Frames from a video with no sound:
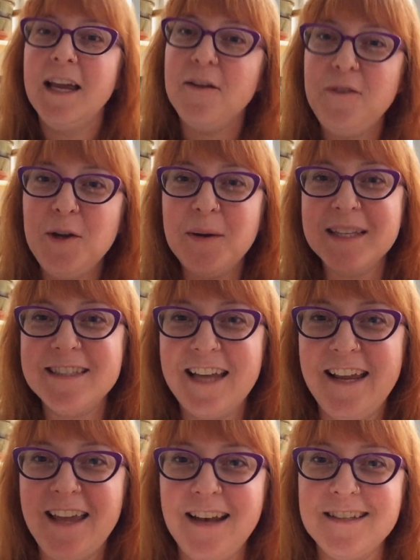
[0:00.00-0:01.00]
If you can
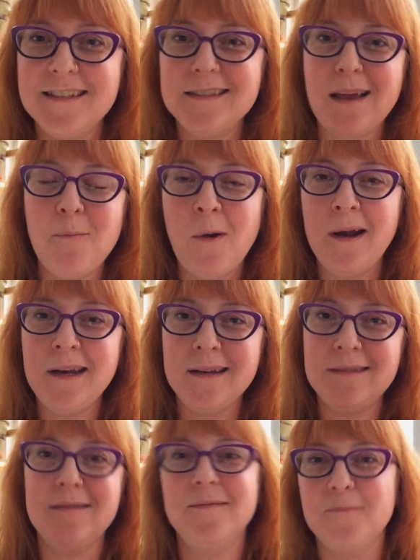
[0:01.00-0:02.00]
say that to someone
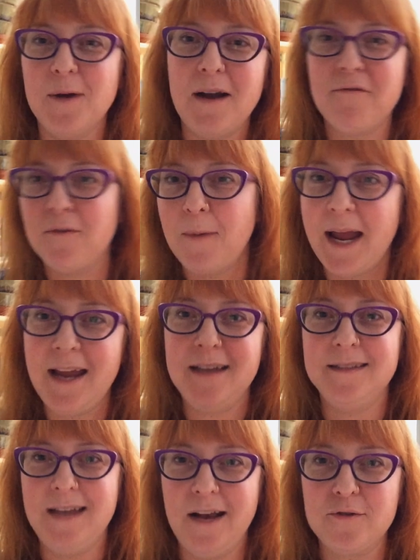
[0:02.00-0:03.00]
in whatever way
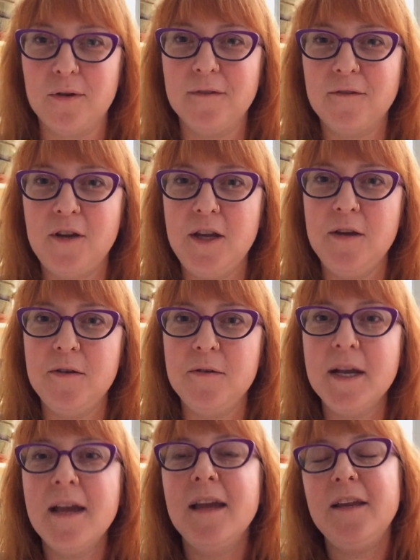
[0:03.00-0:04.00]
is natural for you,